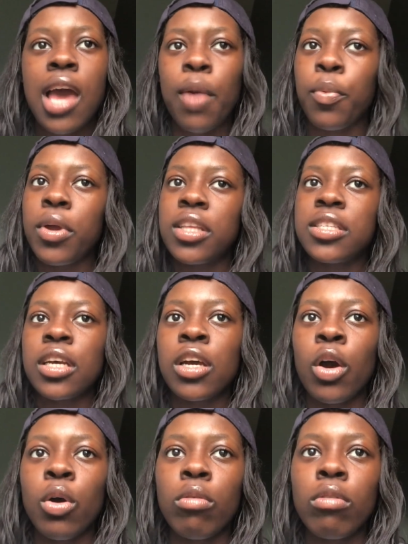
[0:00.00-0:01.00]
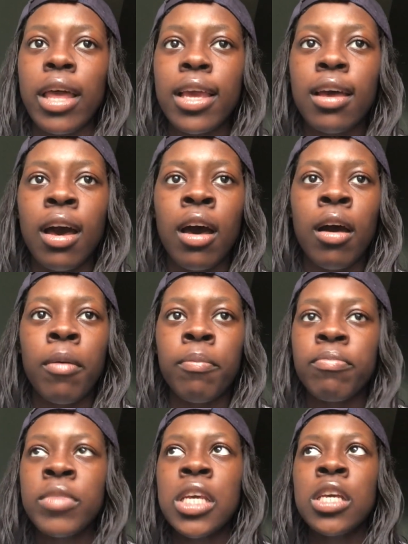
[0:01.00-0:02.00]
I wanted to go
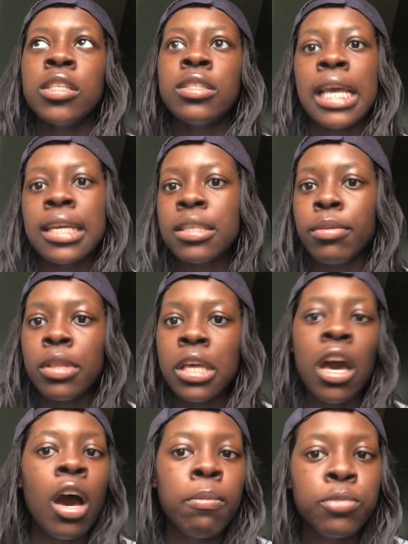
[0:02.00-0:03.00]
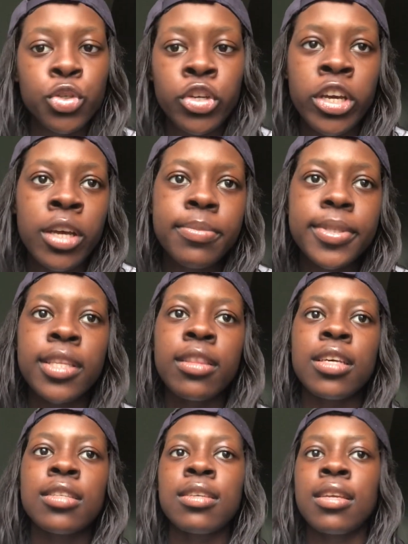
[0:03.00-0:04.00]
take some of the Cub trips and
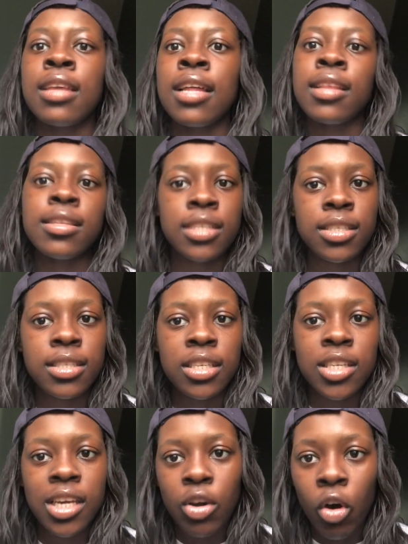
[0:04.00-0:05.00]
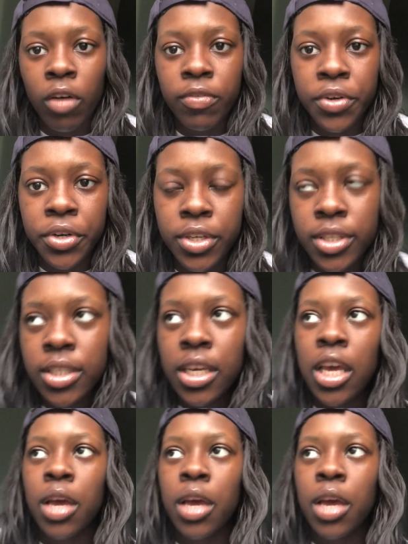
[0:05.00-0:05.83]
things like that TCNJ offers,